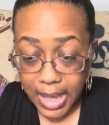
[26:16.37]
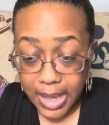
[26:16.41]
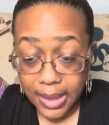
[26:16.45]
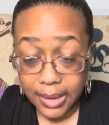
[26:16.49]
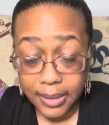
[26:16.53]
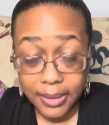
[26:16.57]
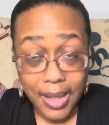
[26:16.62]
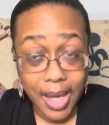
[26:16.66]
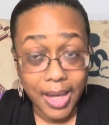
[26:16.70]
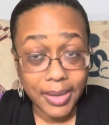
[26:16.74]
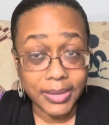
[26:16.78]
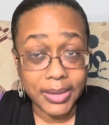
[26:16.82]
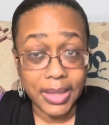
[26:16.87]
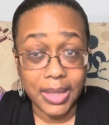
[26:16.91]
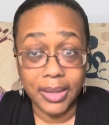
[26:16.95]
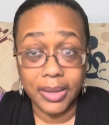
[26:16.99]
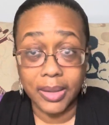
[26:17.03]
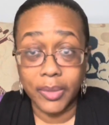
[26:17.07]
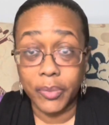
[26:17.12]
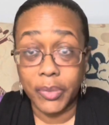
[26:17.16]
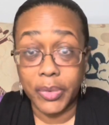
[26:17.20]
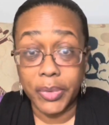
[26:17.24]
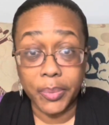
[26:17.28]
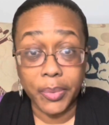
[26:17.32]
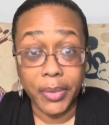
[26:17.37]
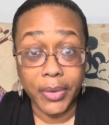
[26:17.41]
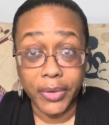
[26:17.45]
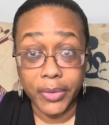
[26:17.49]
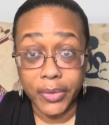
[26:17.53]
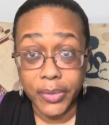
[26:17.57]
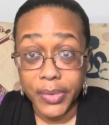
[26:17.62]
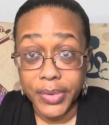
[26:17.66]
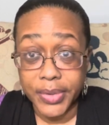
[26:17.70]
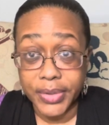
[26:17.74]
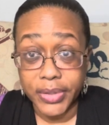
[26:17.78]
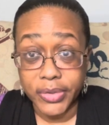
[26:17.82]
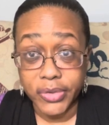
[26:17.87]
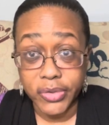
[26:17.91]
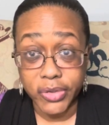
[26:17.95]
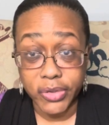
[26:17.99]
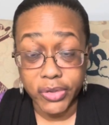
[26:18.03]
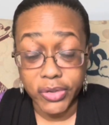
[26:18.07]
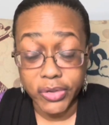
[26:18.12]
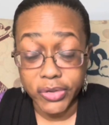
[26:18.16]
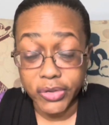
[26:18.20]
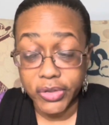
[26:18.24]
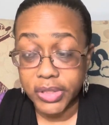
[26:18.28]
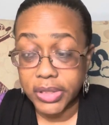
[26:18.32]
lockdown and we weren't going to
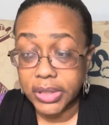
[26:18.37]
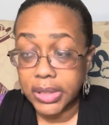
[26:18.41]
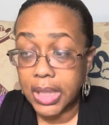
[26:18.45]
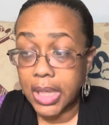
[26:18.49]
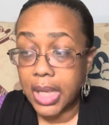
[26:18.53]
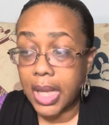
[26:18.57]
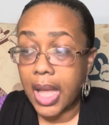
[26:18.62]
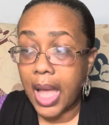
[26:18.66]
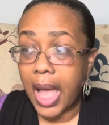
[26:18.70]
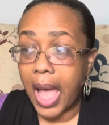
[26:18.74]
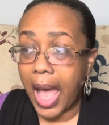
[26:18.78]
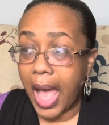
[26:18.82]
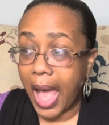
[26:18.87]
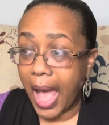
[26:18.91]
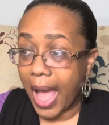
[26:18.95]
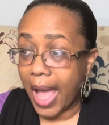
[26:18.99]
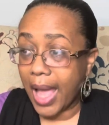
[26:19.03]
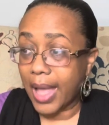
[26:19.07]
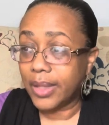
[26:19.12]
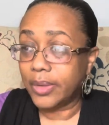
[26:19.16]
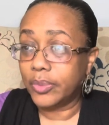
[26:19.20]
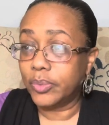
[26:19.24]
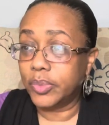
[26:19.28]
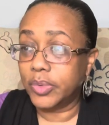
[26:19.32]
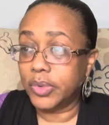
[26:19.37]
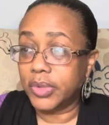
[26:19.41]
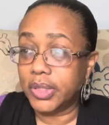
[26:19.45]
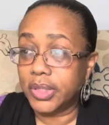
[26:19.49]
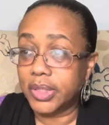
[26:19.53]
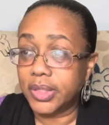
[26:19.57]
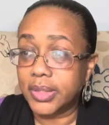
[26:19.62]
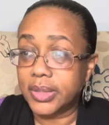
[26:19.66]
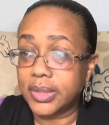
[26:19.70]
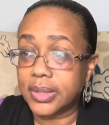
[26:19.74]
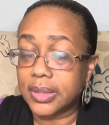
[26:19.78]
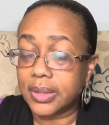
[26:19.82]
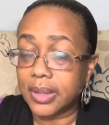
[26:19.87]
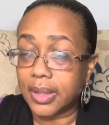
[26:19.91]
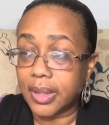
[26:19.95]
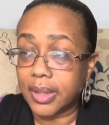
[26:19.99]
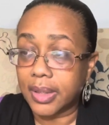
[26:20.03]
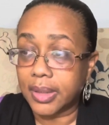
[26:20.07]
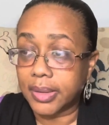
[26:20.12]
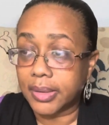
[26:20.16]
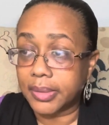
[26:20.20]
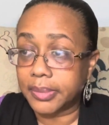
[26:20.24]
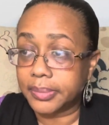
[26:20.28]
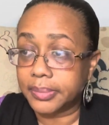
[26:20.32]
church, I would
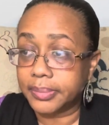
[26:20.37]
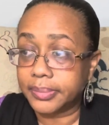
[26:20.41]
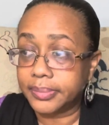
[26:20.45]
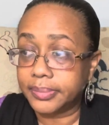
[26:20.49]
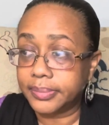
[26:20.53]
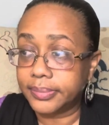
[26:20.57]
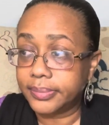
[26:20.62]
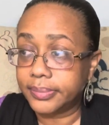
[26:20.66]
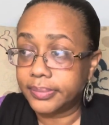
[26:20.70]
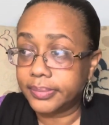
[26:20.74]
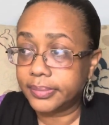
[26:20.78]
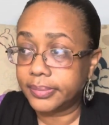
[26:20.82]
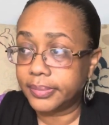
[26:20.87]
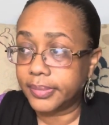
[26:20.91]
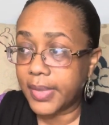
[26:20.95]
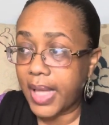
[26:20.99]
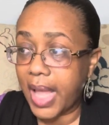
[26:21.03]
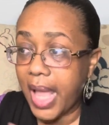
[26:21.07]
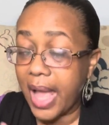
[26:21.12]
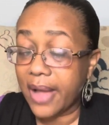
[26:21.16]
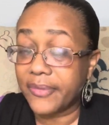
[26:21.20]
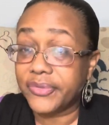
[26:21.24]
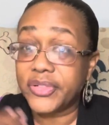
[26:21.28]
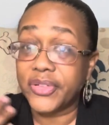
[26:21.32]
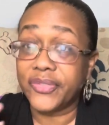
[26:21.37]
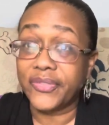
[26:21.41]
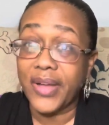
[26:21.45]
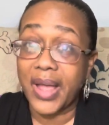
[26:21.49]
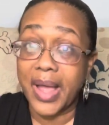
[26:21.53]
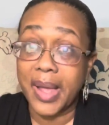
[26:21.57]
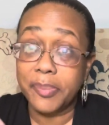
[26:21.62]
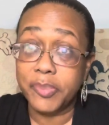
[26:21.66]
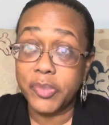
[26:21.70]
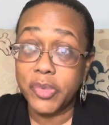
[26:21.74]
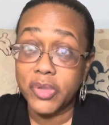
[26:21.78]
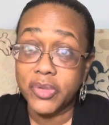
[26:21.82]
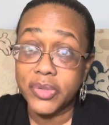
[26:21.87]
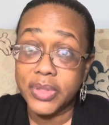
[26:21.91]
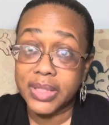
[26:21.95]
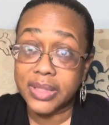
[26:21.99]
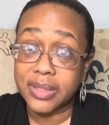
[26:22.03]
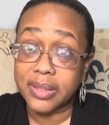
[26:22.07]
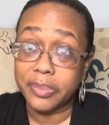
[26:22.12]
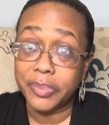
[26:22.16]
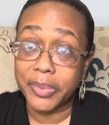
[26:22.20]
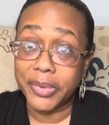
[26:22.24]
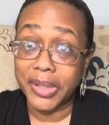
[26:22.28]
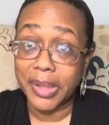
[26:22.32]
have to find music
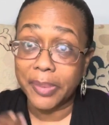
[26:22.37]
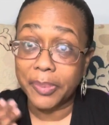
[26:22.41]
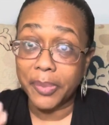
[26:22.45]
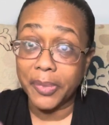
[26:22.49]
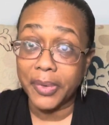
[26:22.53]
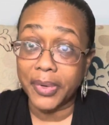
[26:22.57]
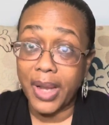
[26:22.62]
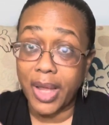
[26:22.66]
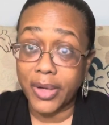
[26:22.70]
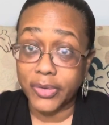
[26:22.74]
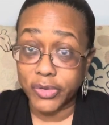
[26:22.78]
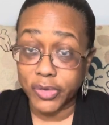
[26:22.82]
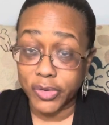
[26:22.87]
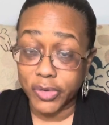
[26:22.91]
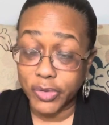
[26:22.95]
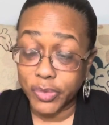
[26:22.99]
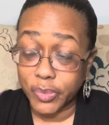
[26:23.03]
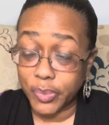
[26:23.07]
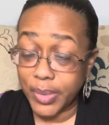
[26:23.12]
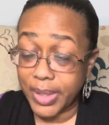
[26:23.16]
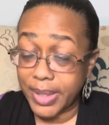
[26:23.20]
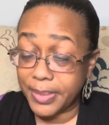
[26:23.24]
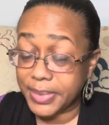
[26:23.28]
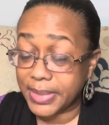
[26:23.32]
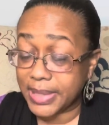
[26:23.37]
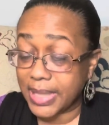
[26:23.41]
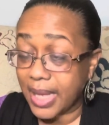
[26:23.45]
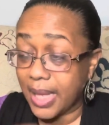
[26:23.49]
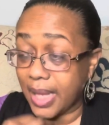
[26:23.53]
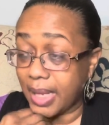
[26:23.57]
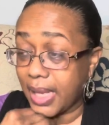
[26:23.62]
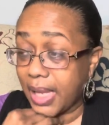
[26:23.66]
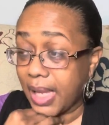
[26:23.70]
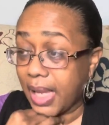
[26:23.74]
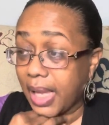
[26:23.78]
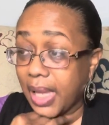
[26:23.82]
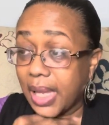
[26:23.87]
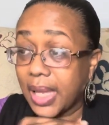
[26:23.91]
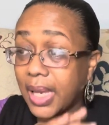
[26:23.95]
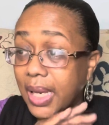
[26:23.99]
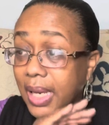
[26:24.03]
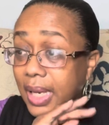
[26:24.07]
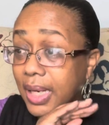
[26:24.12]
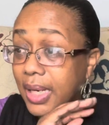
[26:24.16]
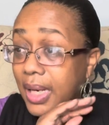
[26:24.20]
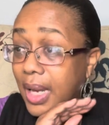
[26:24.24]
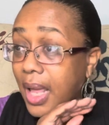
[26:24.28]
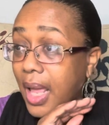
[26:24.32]
to put up on our church website,
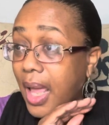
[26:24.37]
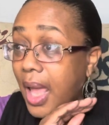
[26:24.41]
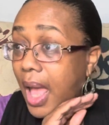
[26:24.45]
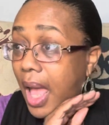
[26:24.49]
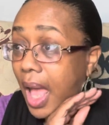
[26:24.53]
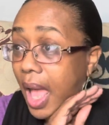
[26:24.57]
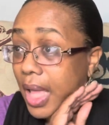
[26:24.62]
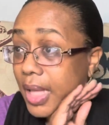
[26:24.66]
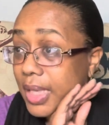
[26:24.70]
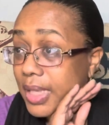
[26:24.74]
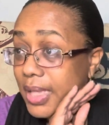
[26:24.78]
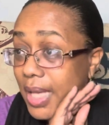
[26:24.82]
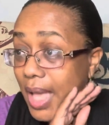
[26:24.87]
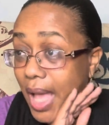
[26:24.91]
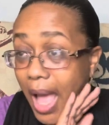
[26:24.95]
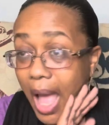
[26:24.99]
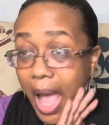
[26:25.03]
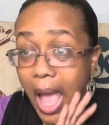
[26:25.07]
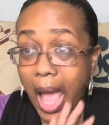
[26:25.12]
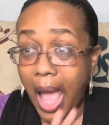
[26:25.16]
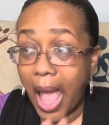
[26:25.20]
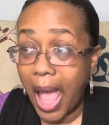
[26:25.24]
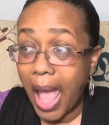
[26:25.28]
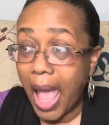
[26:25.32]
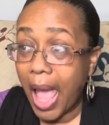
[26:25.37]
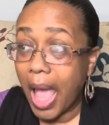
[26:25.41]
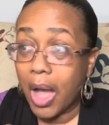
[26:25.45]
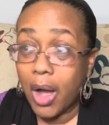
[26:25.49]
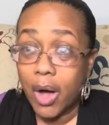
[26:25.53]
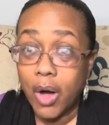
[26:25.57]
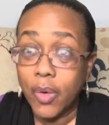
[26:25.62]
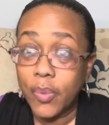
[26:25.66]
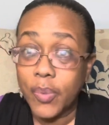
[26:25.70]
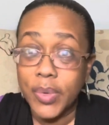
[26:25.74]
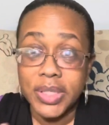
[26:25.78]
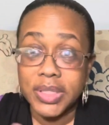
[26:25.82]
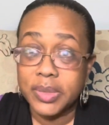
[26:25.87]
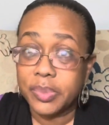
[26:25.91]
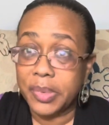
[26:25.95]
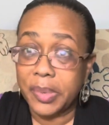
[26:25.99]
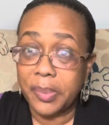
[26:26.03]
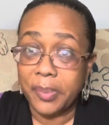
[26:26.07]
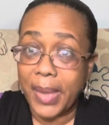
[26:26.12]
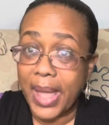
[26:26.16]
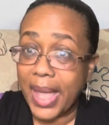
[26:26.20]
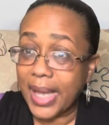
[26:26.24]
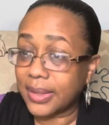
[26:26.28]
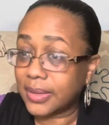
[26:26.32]
and I always
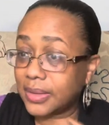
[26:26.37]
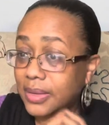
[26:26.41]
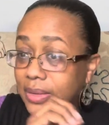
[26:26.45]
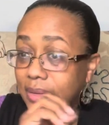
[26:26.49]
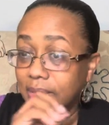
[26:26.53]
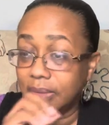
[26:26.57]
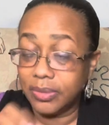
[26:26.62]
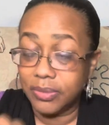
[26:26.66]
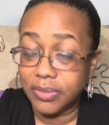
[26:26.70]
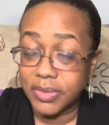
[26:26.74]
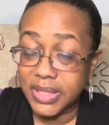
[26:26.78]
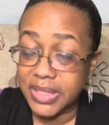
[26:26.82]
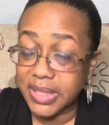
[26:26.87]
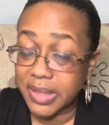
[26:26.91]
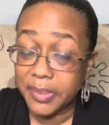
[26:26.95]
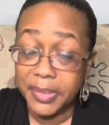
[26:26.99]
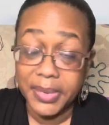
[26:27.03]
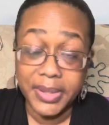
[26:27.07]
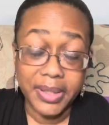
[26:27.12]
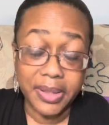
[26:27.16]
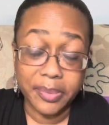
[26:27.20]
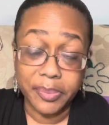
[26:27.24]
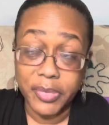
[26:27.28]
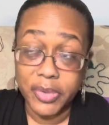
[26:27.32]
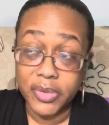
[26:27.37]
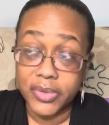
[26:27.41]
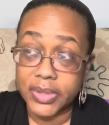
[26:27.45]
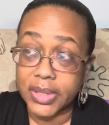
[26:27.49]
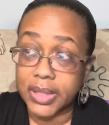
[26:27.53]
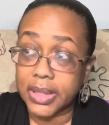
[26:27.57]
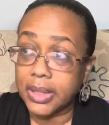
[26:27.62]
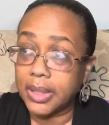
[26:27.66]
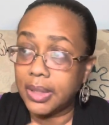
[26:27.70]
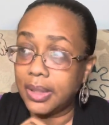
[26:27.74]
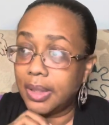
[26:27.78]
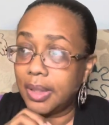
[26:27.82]
went back to some of their music.